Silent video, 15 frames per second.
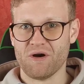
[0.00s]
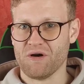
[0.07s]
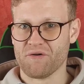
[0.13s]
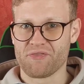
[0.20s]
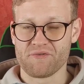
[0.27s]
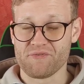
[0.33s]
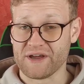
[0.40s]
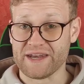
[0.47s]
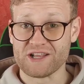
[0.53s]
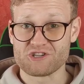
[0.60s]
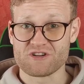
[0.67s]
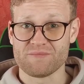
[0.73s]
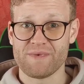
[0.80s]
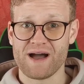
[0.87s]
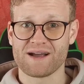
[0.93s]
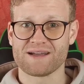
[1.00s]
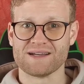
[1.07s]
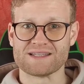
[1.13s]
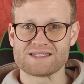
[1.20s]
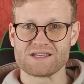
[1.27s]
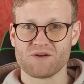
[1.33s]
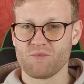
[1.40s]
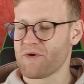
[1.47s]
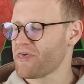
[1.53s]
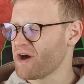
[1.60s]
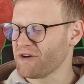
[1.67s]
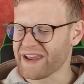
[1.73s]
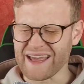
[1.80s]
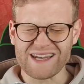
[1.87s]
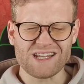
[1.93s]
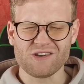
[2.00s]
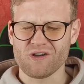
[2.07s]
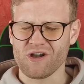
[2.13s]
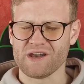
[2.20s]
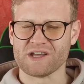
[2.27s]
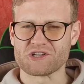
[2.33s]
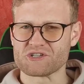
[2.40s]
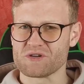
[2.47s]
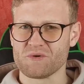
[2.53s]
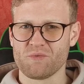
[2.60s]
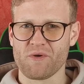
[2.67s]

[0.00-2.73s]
of the financial markets without any knowledge,